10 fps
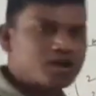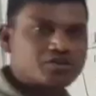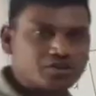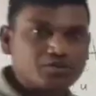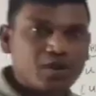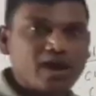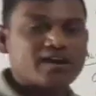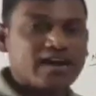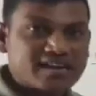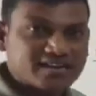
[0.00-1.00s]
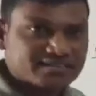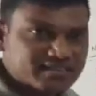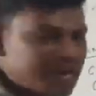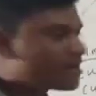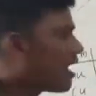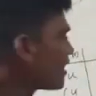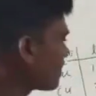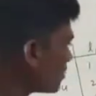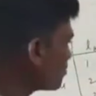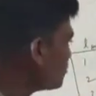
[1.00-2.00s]
what you are understand
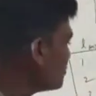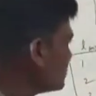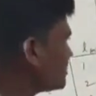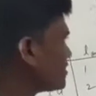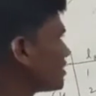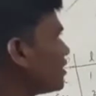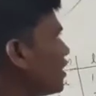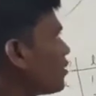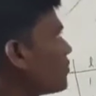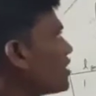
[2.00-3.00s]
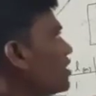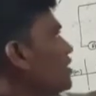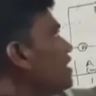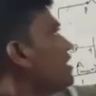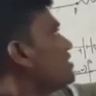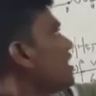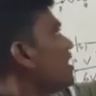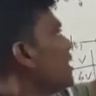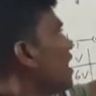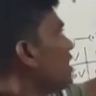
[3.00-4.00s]
or conclude means, okay,
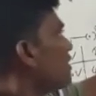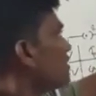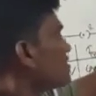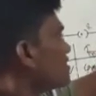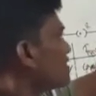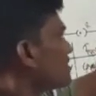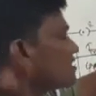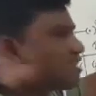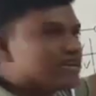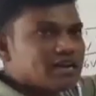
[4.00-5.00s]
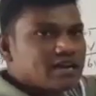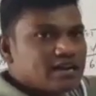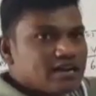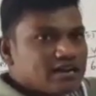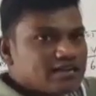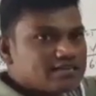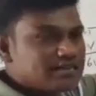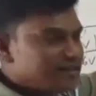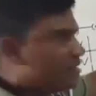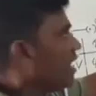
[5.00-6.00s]
the resistance
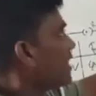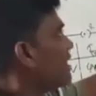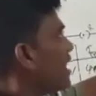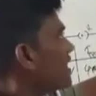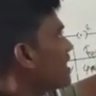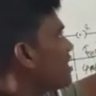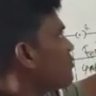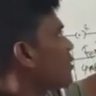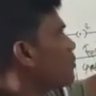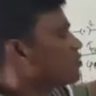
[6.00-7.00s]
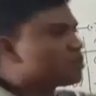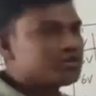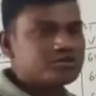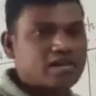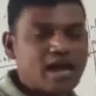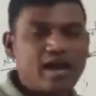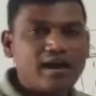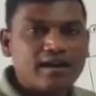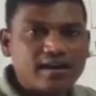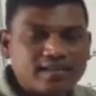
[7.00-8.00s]
is directly proportional to
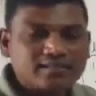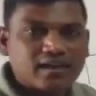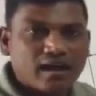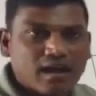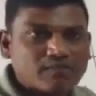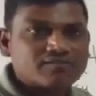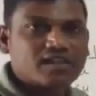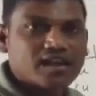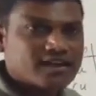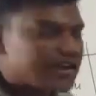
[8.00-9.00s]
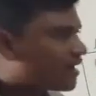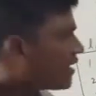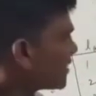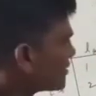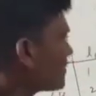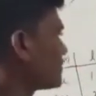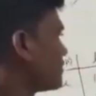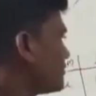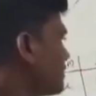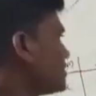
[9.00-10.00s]
the length of the
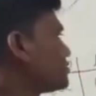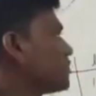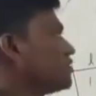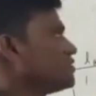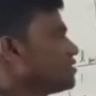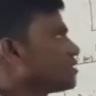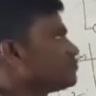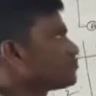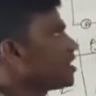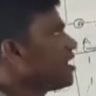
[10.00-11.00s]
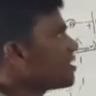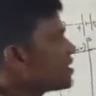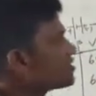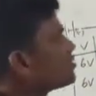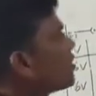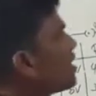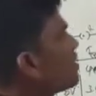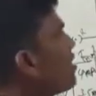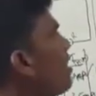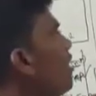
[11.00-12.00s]
conductor. That is one is there. Next
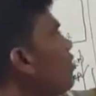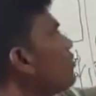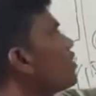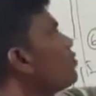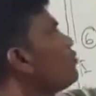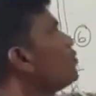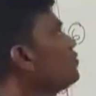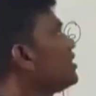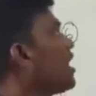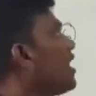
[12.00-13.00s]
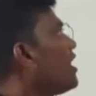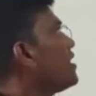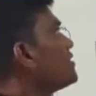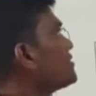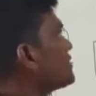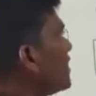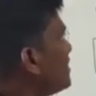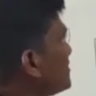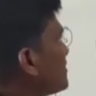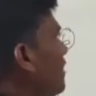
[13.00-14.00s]
one, okay, prove the
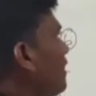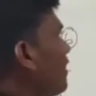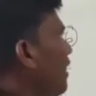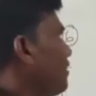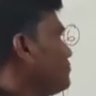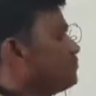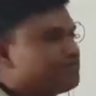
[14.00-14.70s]
Snell's law.